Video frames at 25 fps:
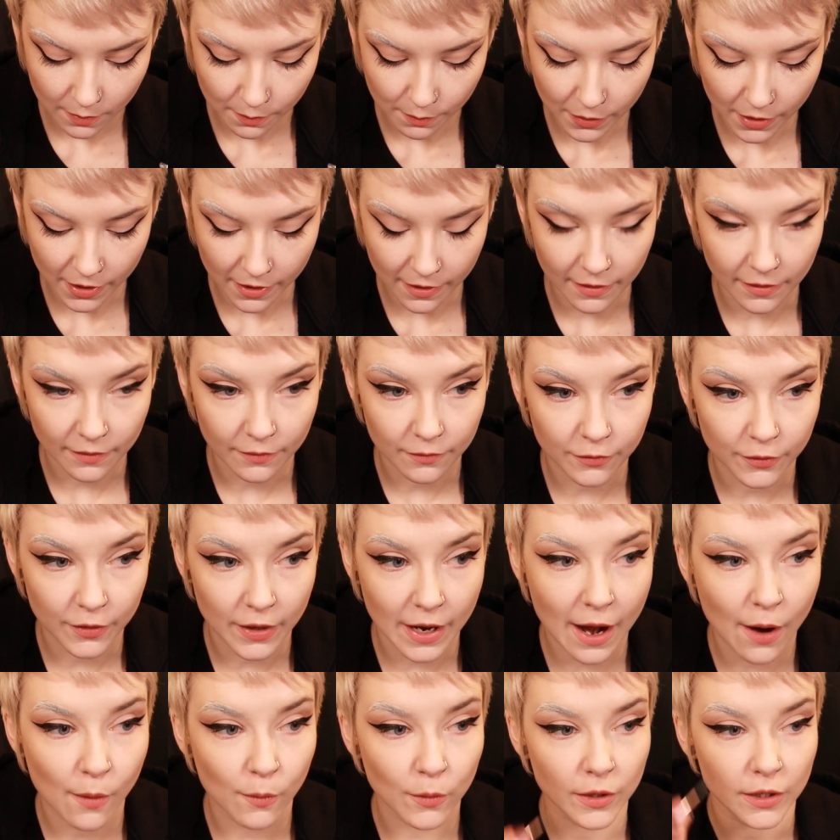But for
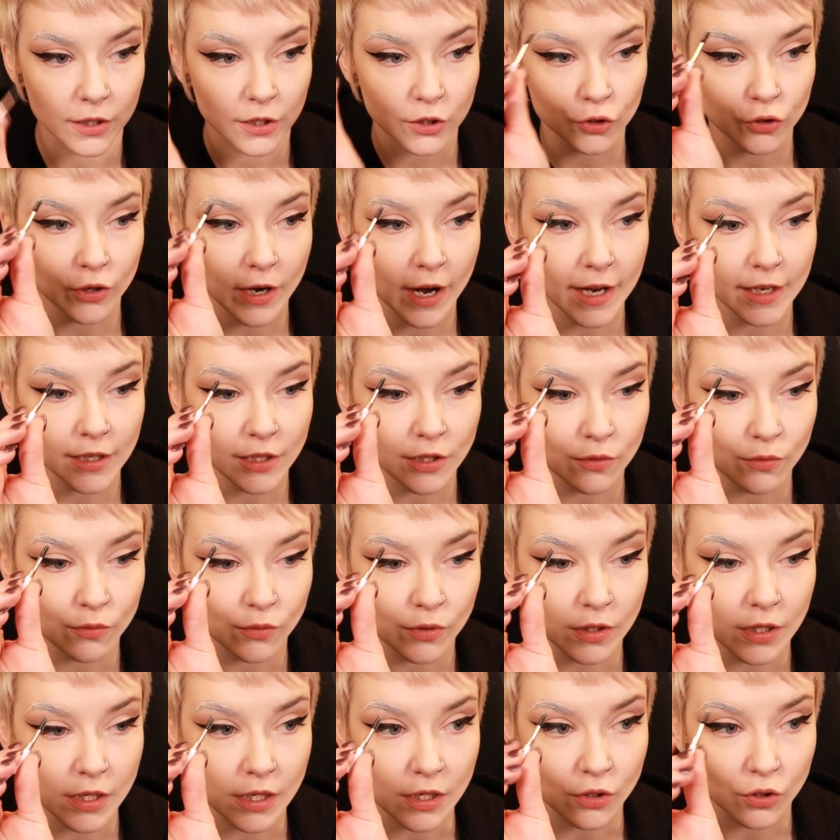now, we're gonna try and
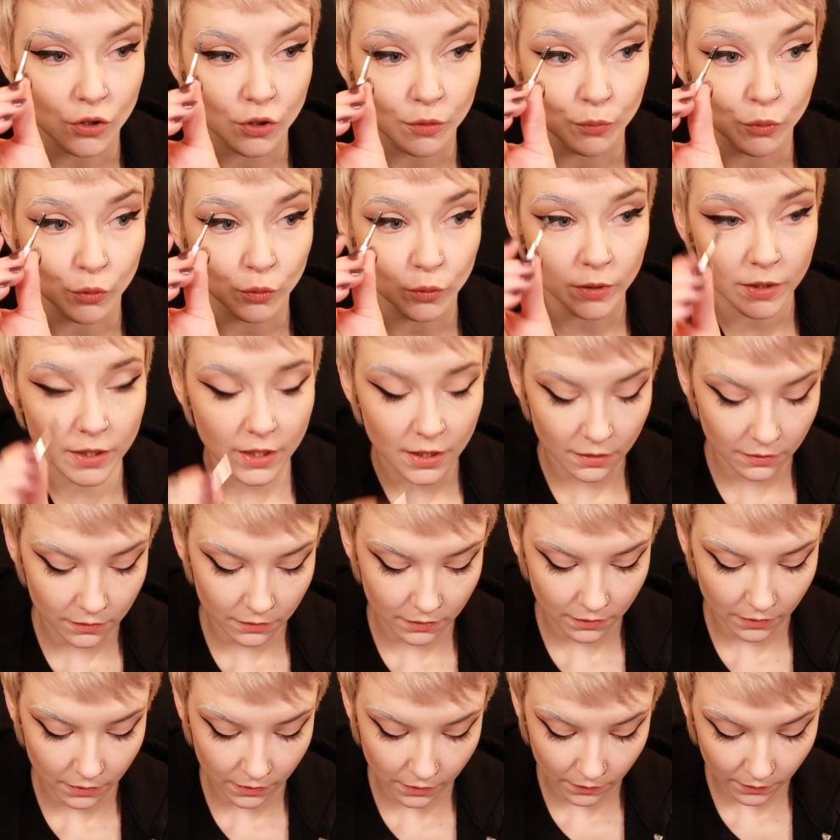use the spoolie
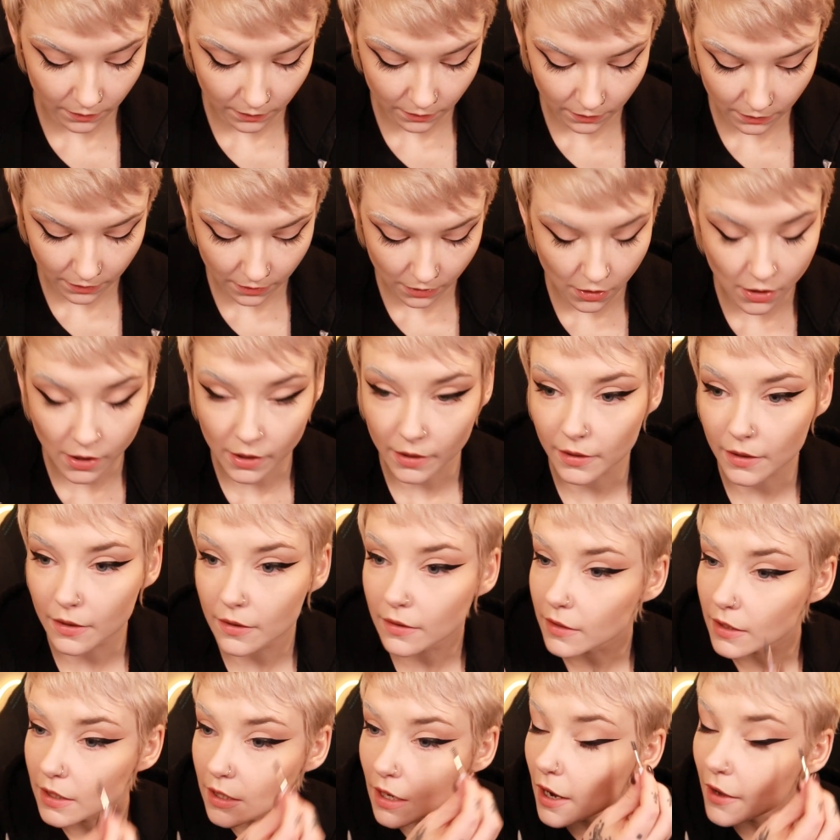on
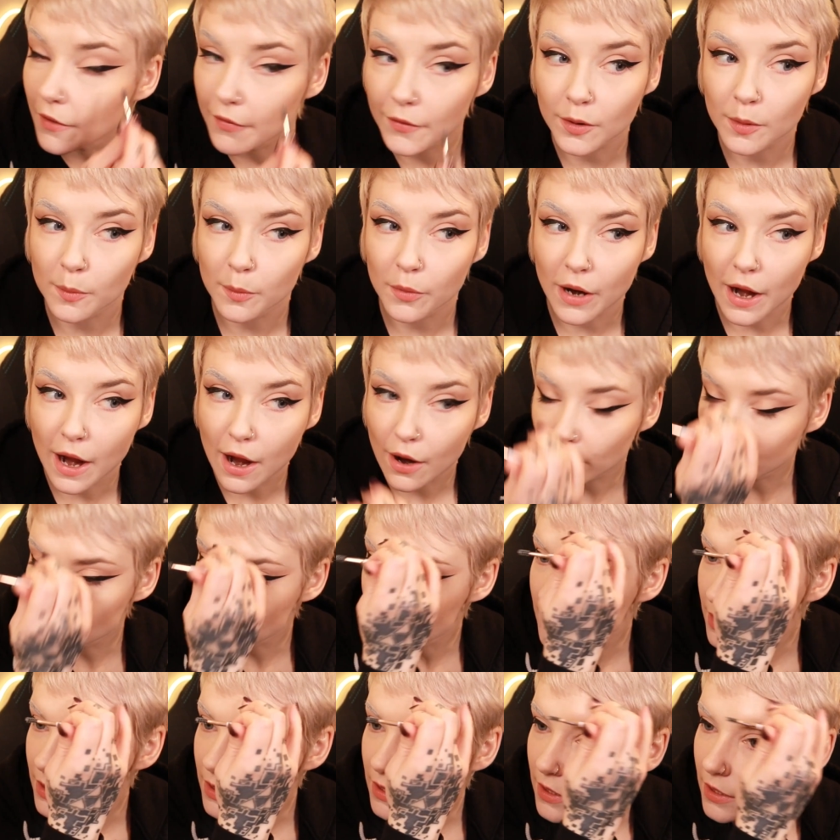the other brow
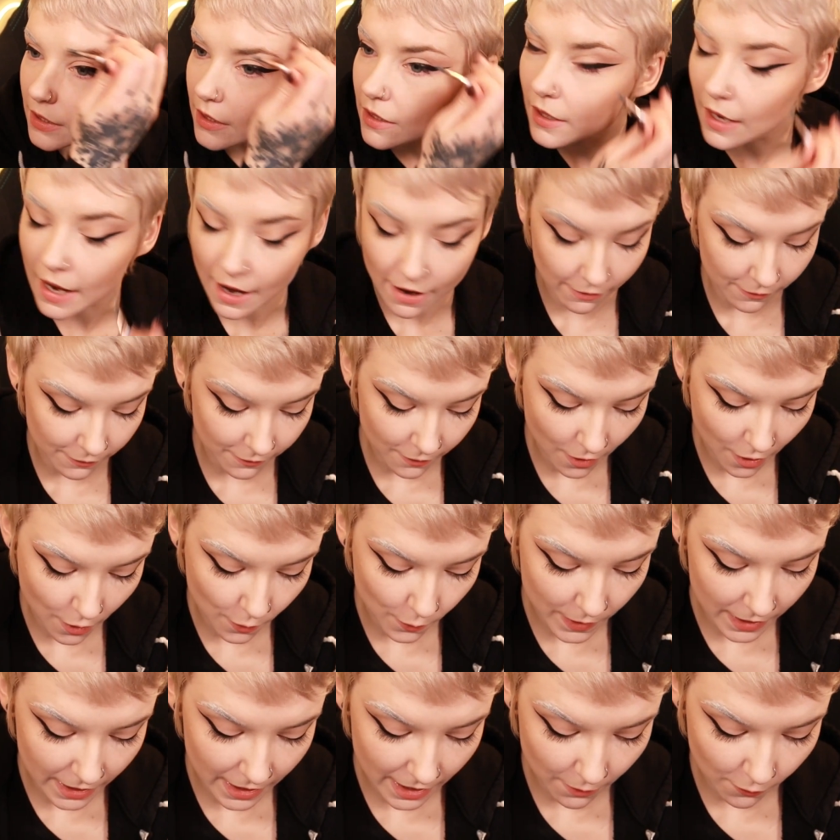to see how far
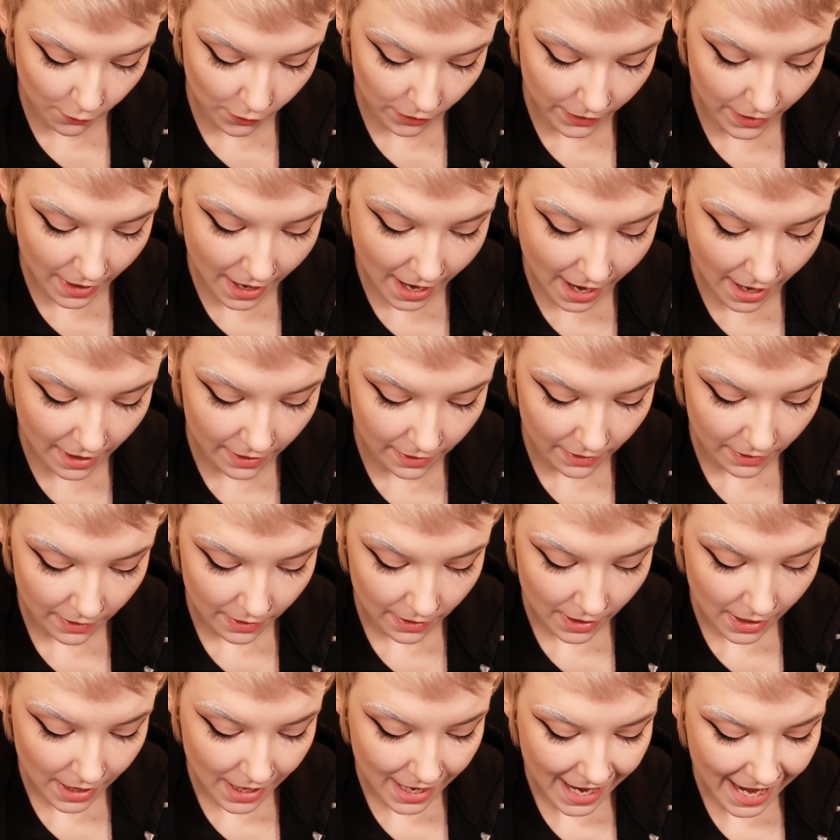we get with that.
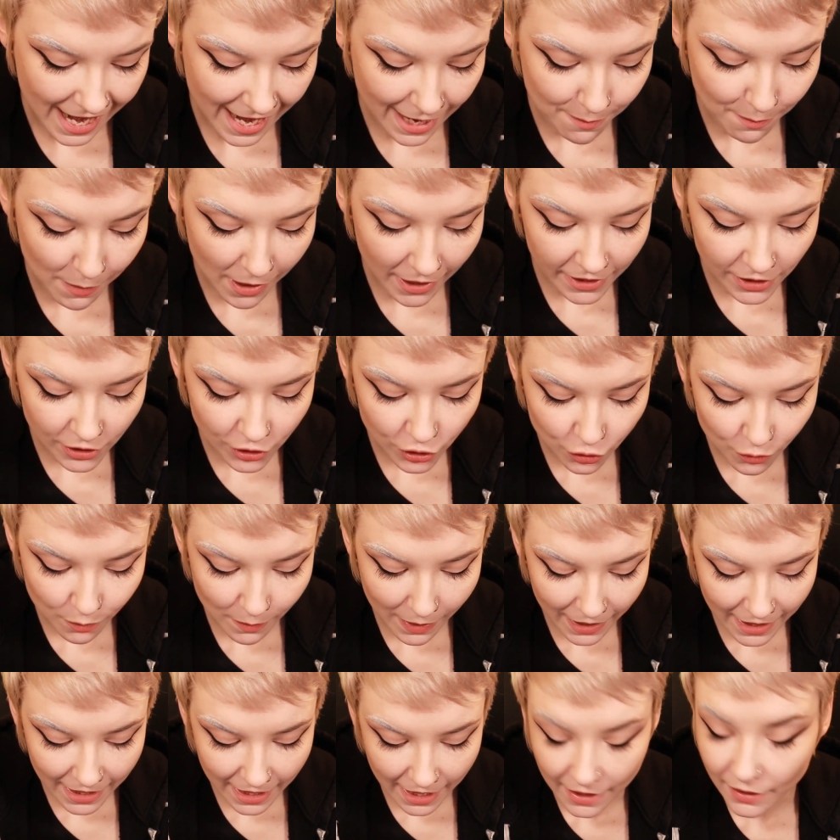And mind you,
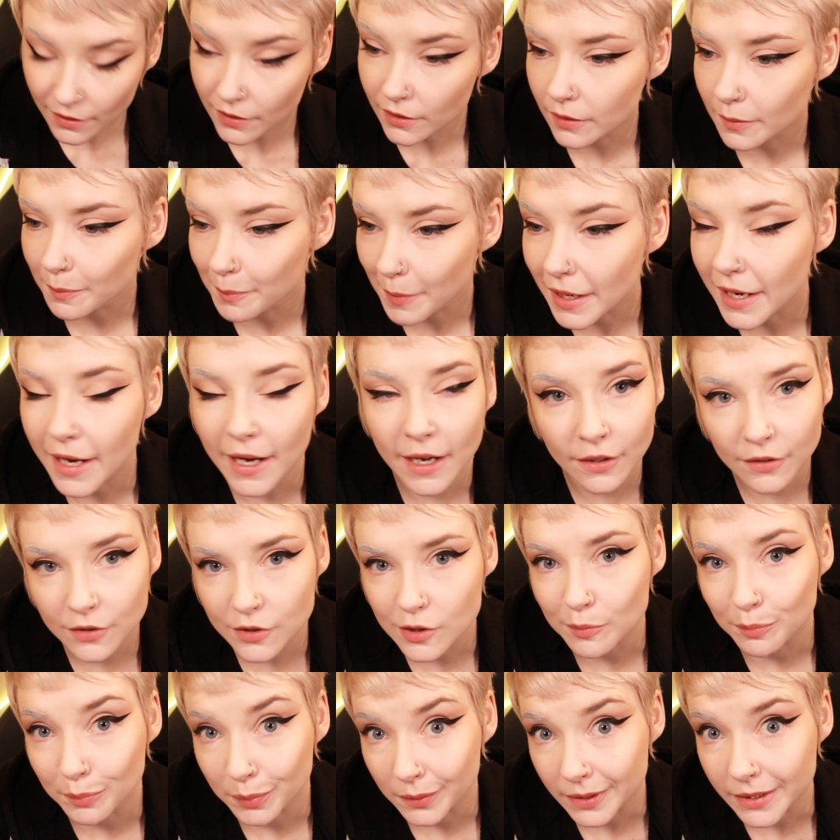my hair
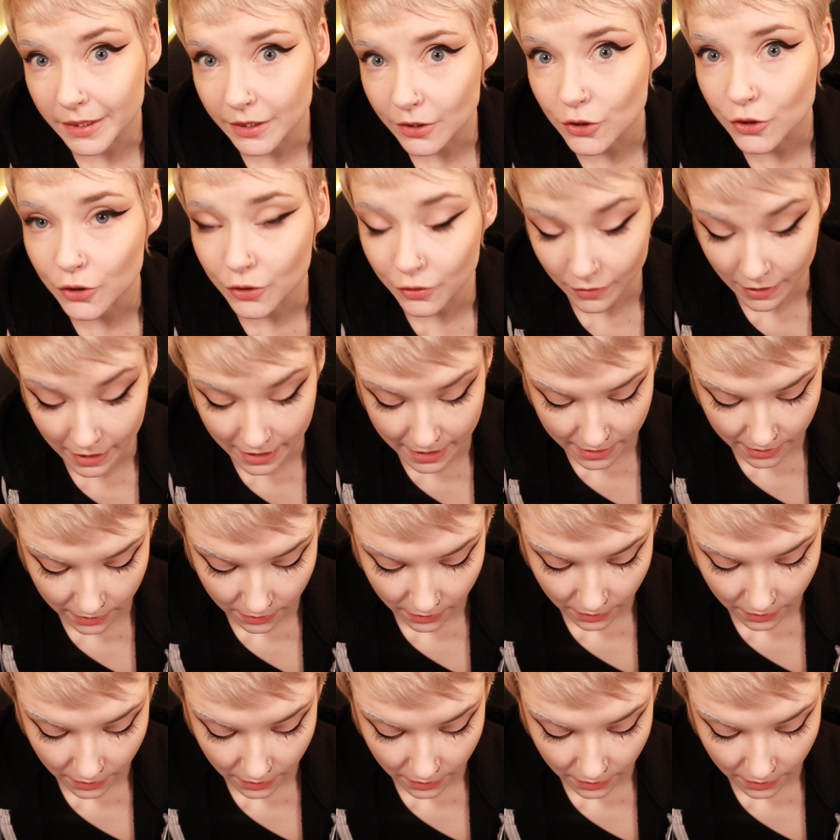is bleached, right?